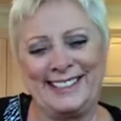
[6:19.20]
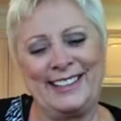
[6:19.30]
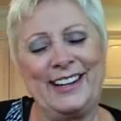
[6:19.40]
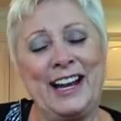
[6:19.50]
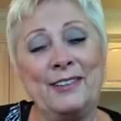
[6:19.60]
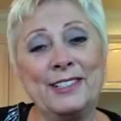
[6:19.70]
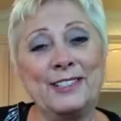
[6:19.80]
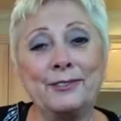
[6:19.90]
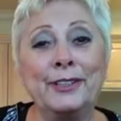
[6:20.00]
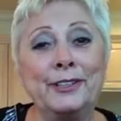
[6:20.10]
so I was
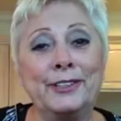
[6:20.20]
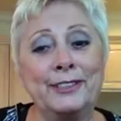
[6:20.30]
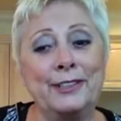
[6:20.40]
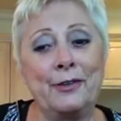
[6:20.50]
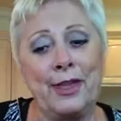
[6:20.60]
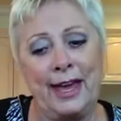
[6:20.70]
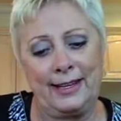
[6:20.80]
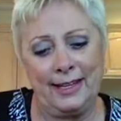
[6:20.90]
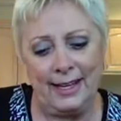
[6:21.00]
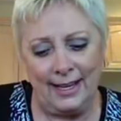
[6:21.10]
thrilled to know
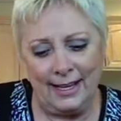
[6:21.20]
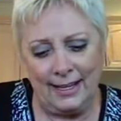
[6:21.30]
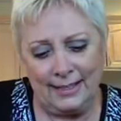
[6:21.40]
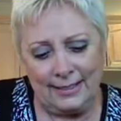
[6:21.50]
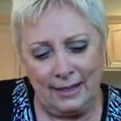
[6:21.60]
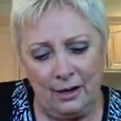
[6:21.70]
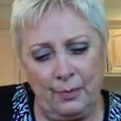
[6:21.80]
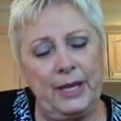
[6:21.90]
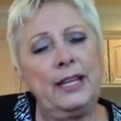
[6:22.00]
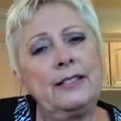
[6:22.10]
that. So,
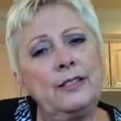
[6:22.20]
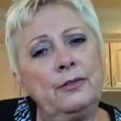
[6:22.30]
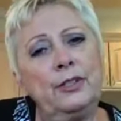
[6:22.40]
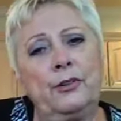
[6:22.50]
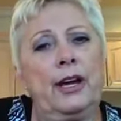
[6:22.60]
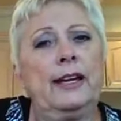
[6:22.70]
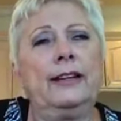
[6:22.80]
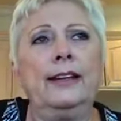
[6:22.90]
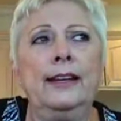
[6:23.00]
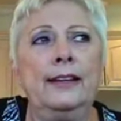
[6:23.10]
but he's doing
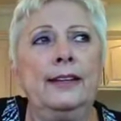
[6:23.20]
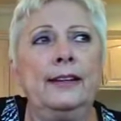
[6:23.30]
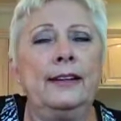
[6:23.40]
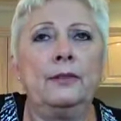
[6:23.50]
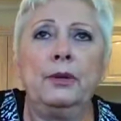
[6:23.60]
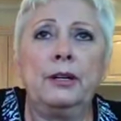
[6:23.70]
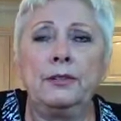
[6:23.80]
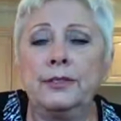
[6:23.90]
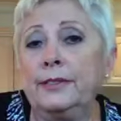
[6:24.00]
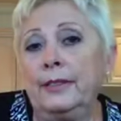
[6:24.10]
great, and uh, well,
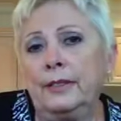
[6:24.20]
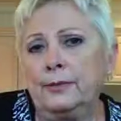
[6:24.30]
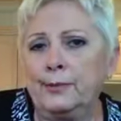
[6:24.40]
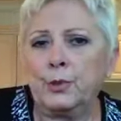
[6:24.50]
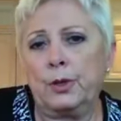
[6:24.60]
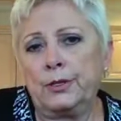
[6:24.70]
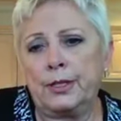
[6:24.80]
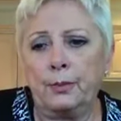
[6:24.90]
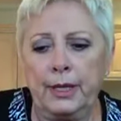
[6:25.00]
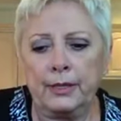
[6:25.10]
as you know, as well as
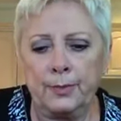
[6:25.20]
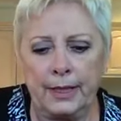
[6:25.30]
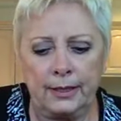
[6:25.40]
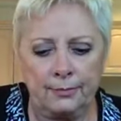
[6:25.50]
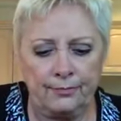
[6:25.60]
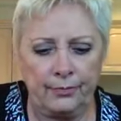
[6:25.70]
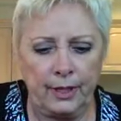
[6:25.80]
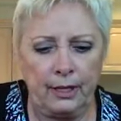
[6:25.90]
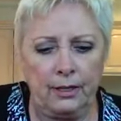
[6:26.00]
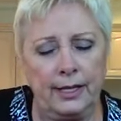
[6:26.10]
can be expected,
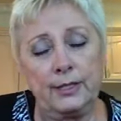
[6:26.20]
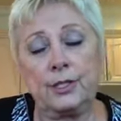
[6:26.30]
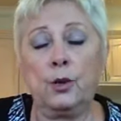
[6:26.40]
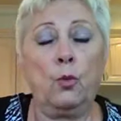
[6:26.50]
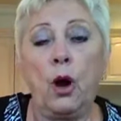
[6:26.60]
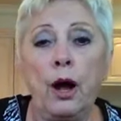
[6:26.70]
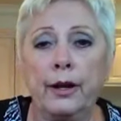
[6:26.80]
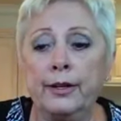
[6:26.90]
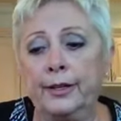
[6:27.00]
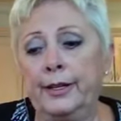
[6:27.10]
uh, he can still
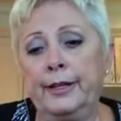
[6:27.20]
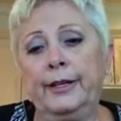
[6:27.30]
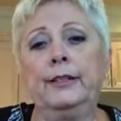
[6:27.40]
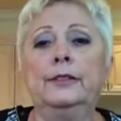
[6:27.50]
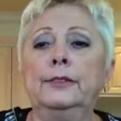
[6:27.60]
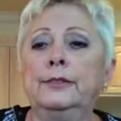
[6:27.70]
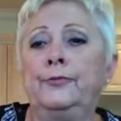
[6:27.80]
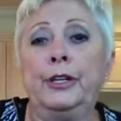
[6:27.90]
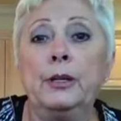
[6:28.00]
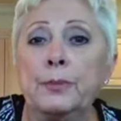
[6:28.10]
walk good and
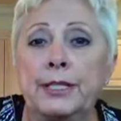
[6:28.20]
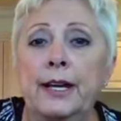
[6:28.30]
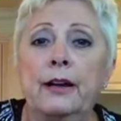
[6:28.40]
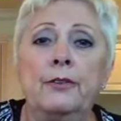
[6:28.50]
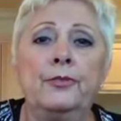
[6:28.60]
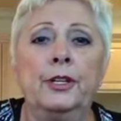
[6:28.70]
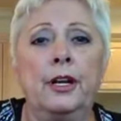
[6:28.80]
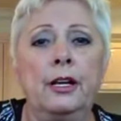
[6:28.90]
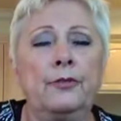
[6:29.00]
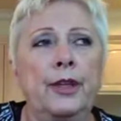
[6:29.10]
feed himself and
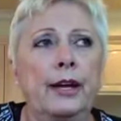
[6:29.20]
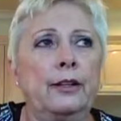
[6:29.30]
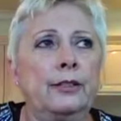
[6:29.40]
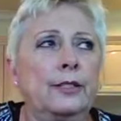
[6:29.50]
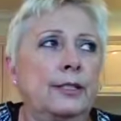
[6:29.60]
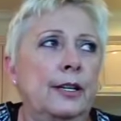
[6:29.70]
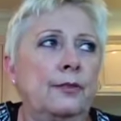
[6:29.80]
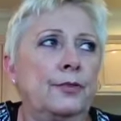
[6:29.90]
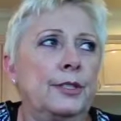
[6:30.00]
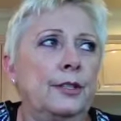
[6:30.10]
all of that good
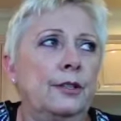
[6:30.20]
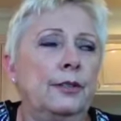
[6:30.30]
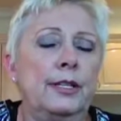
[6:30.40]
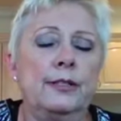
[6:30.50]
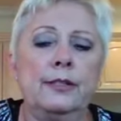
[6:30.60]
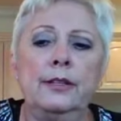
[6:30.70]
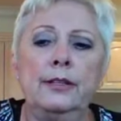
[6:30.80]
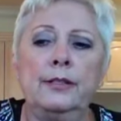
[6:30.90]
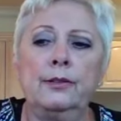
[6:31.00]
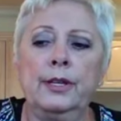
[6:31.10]
stuff. So he's
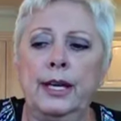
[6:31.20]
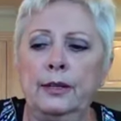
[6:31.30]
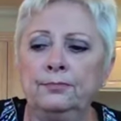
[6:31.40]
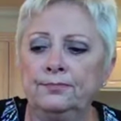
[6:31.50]
he's okay.